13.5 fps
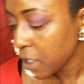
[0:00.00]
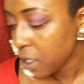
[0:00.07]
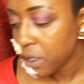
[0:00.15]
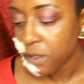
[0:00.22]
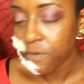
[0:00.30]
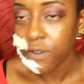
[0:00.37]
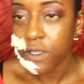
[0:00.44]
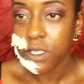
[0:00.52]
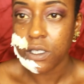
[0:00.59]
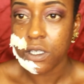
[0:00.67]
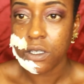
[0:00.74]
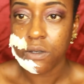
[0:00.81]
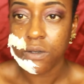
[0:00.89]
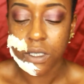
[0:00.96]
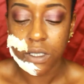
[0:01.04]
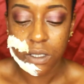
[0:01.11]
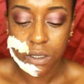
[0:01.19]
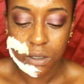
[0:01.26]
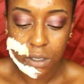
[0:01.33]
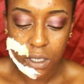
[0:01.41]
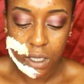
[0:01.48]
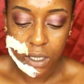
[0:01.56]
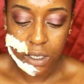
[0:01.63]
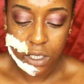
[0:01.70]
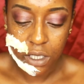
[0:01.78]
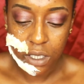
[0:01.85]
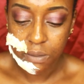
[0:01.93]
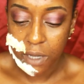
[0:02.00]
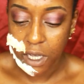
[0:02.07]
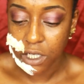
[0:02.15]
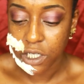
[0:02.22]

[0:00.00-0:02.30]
The V2 has got like just matte